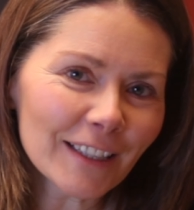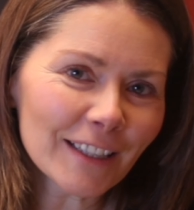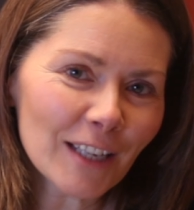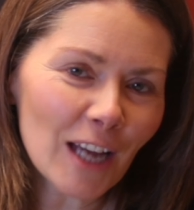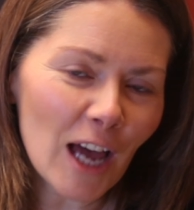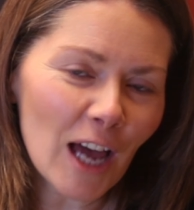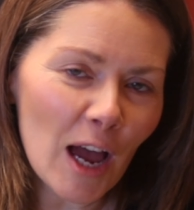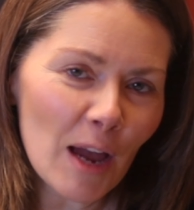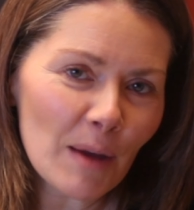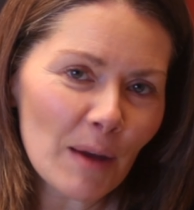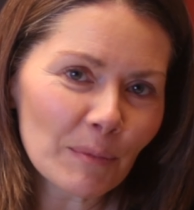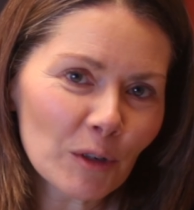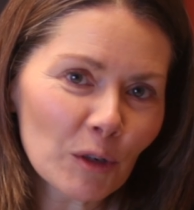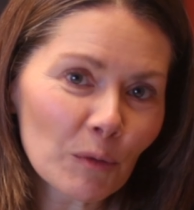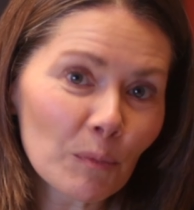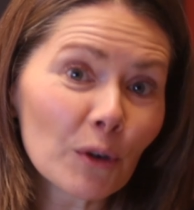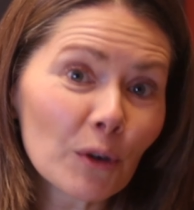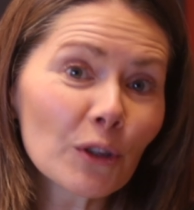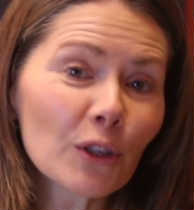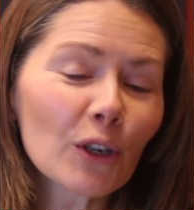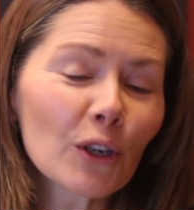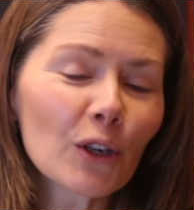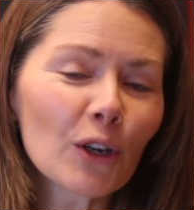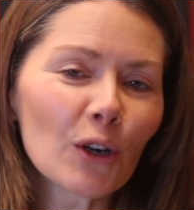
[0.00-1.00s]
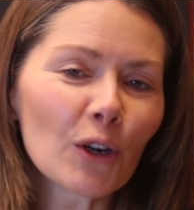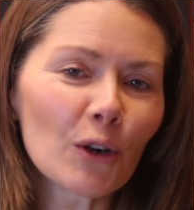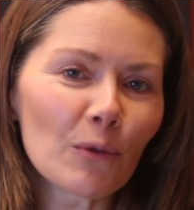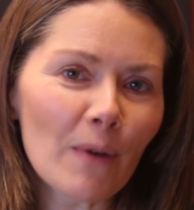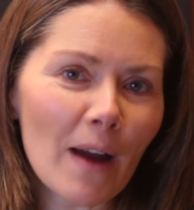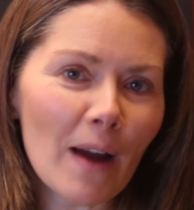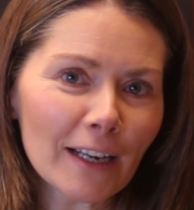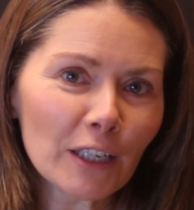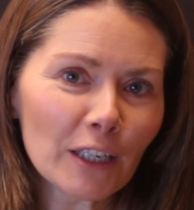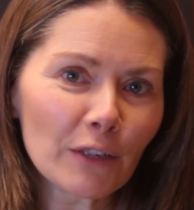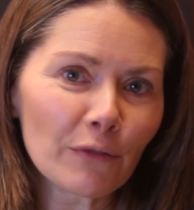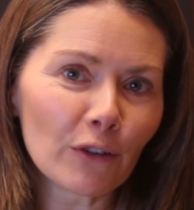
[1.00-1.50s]
the time to put the
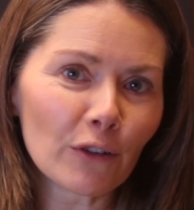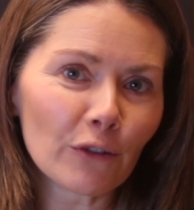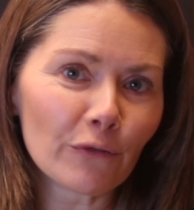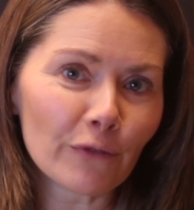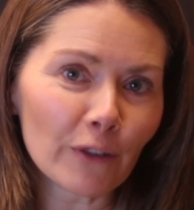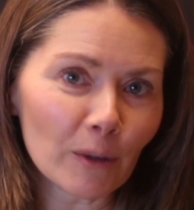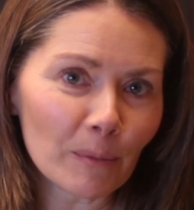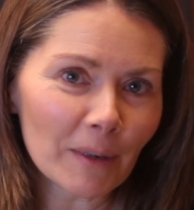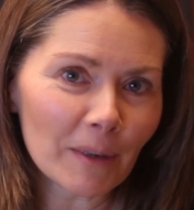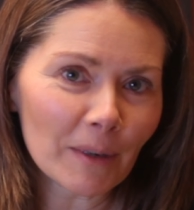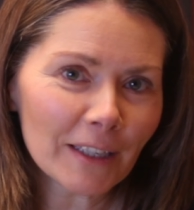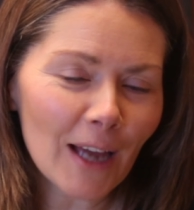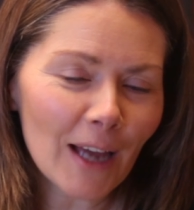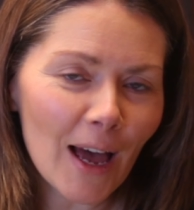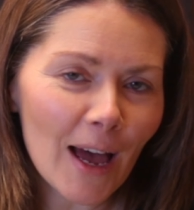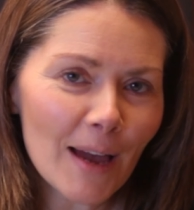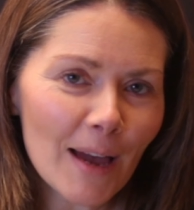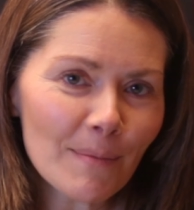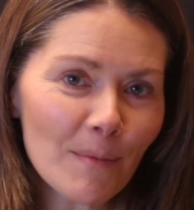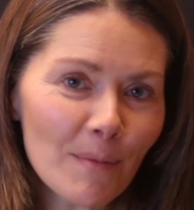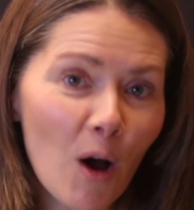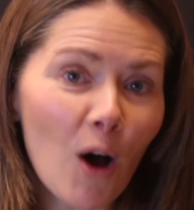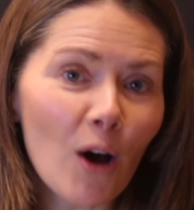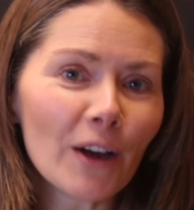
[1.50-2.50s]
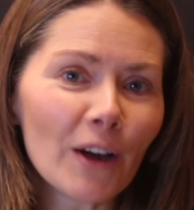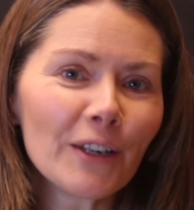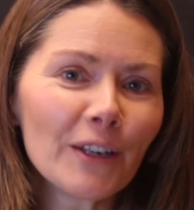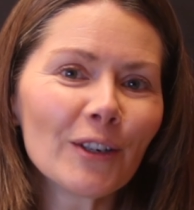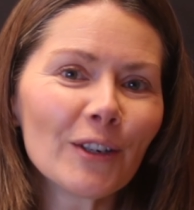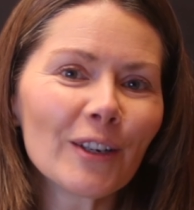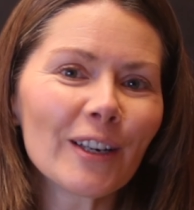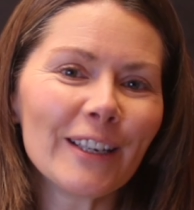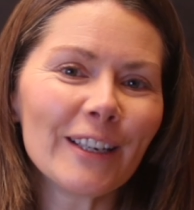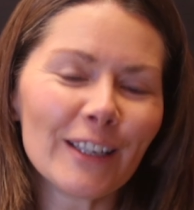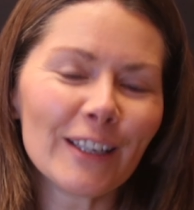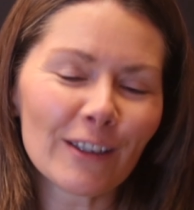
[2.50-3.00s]
correct fulfillment time on
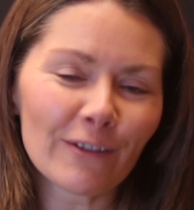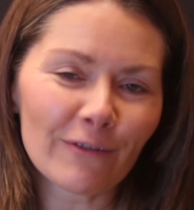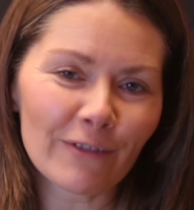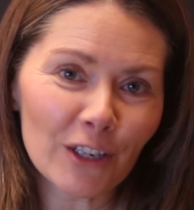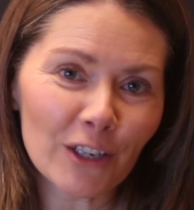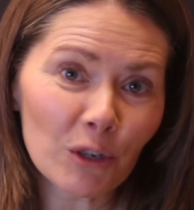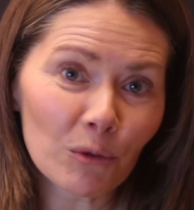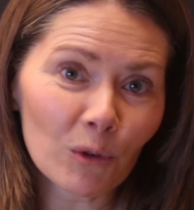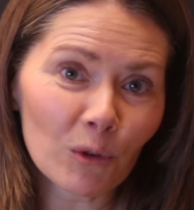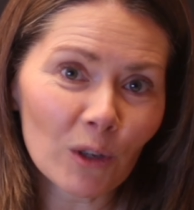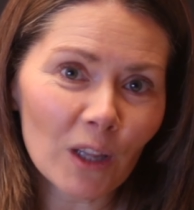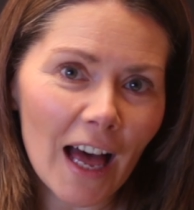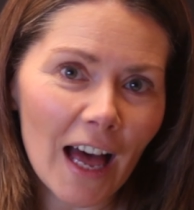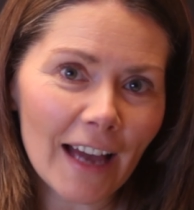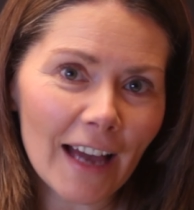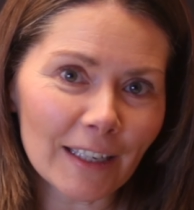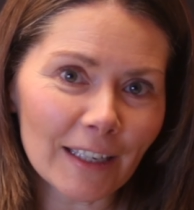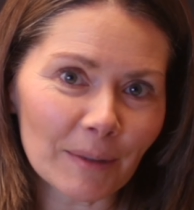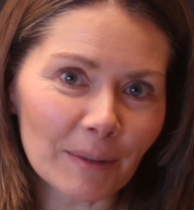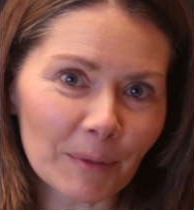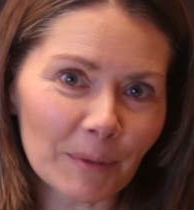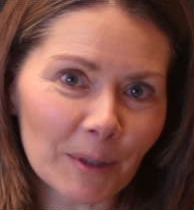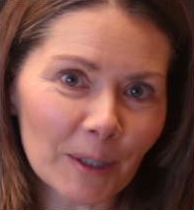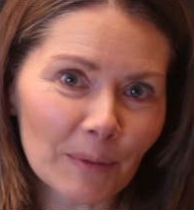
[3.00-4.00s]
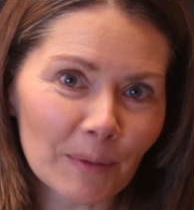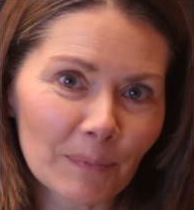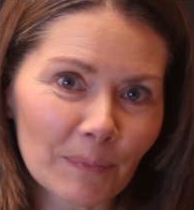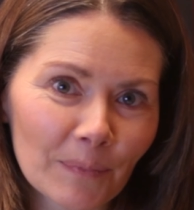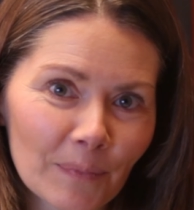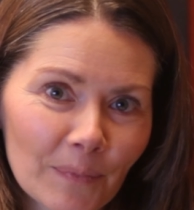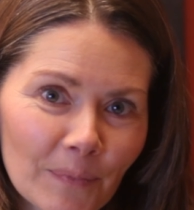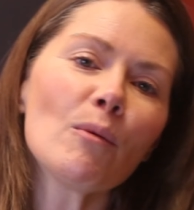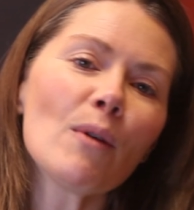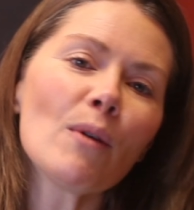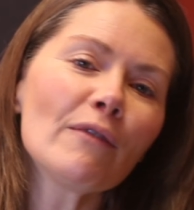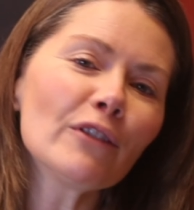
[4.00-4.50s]
your individual items.
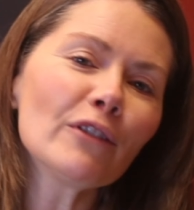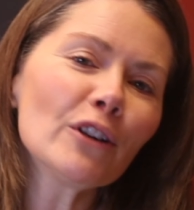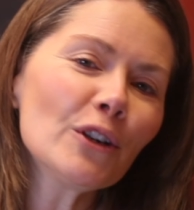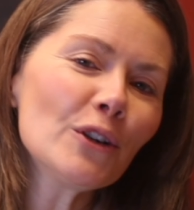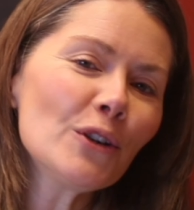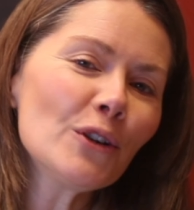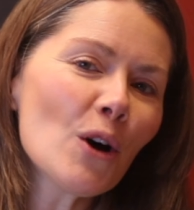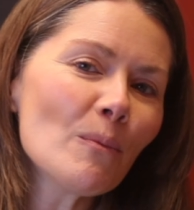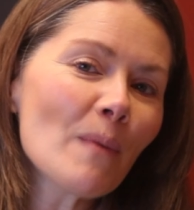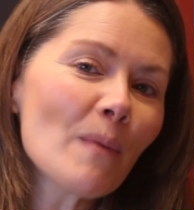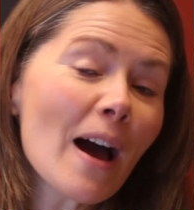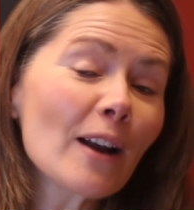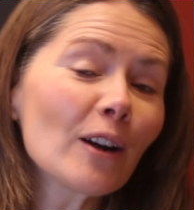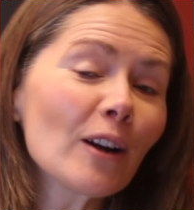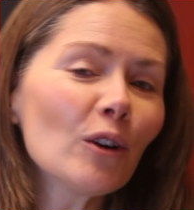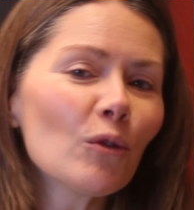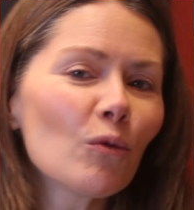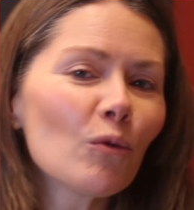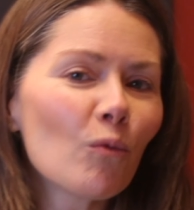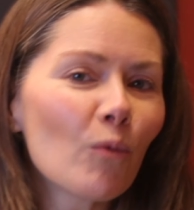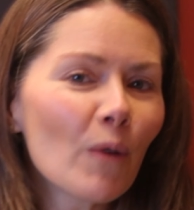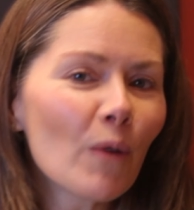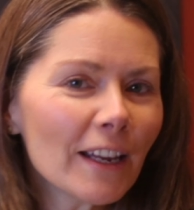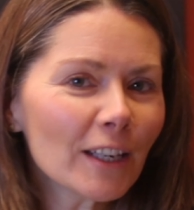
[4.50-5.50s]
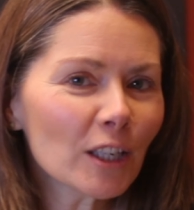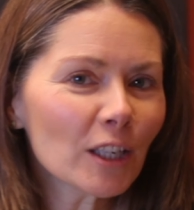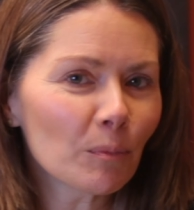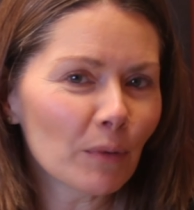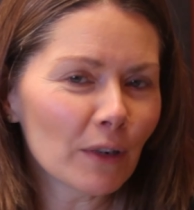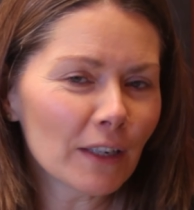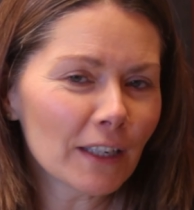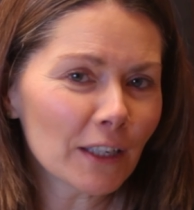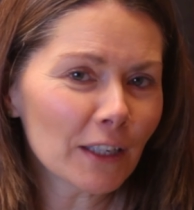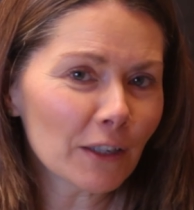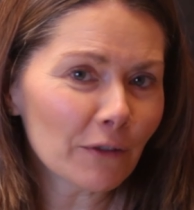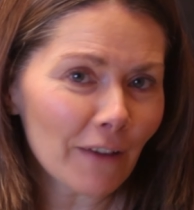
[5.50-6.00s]
However, no matter which
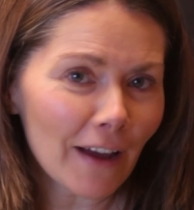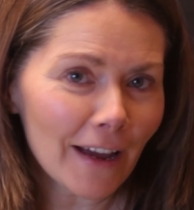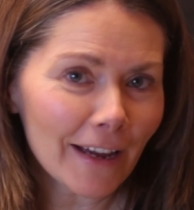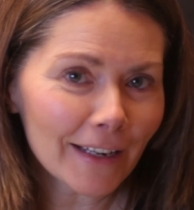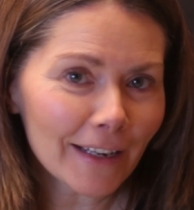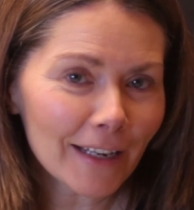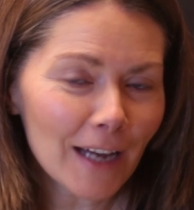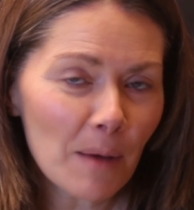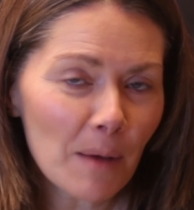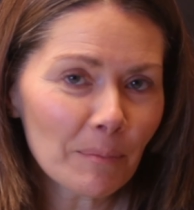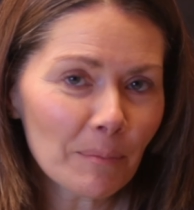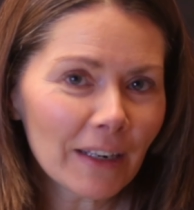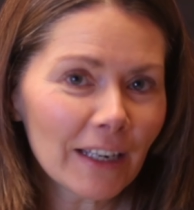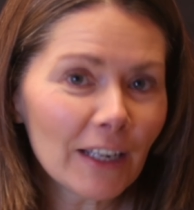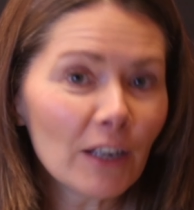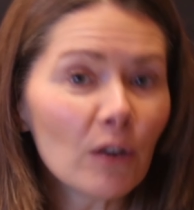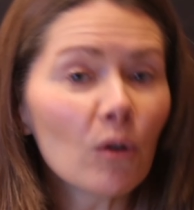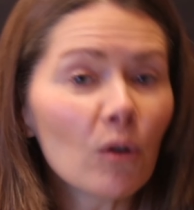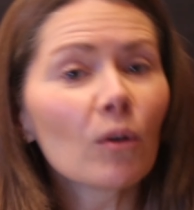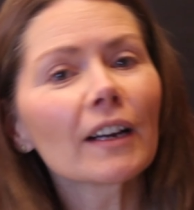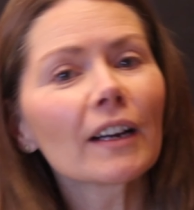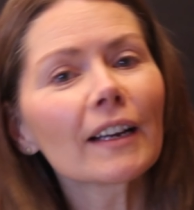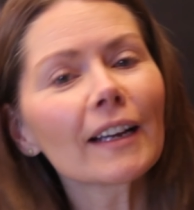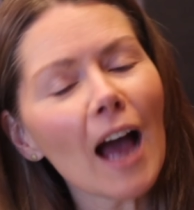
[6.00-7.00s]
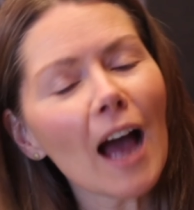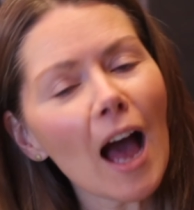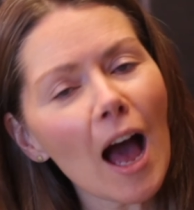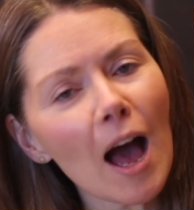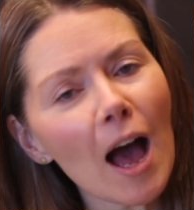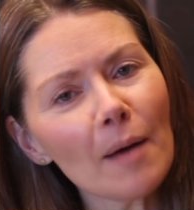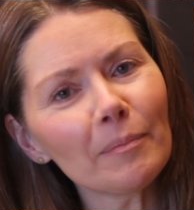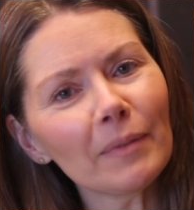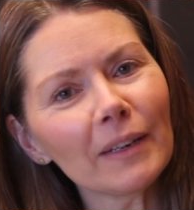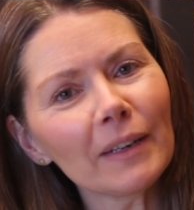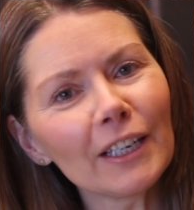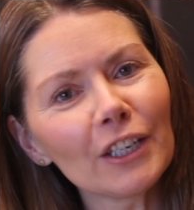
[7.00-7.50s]
Printify company or
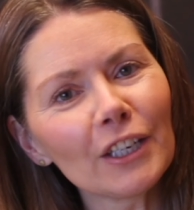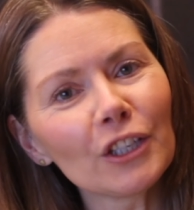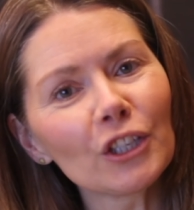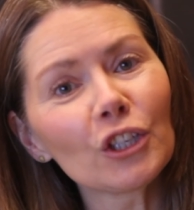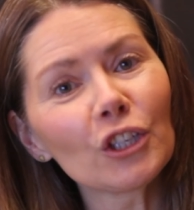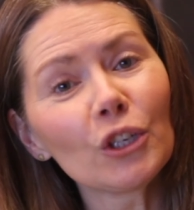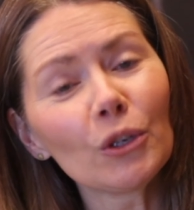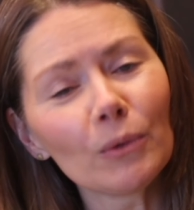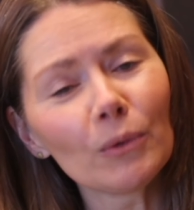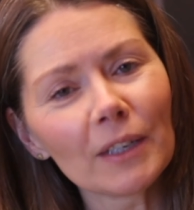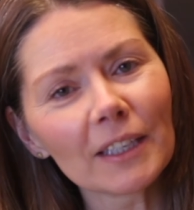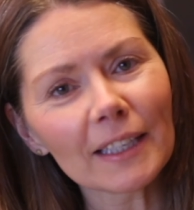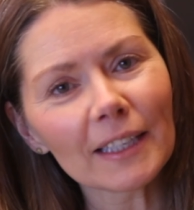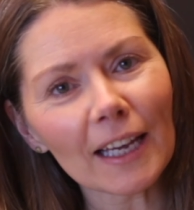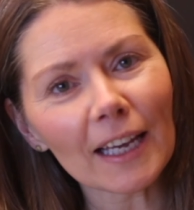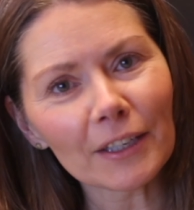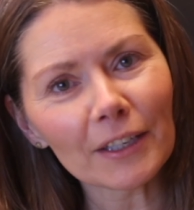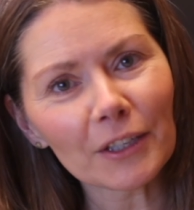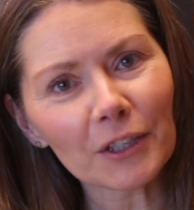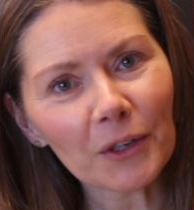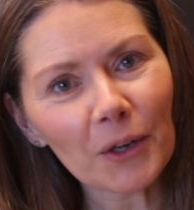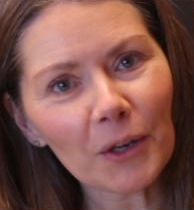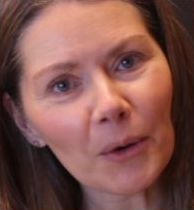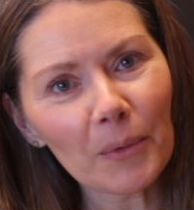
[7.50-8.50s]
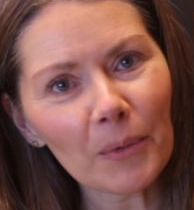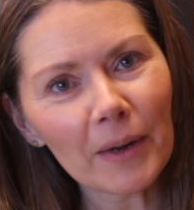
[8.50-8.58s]
companies you decide to go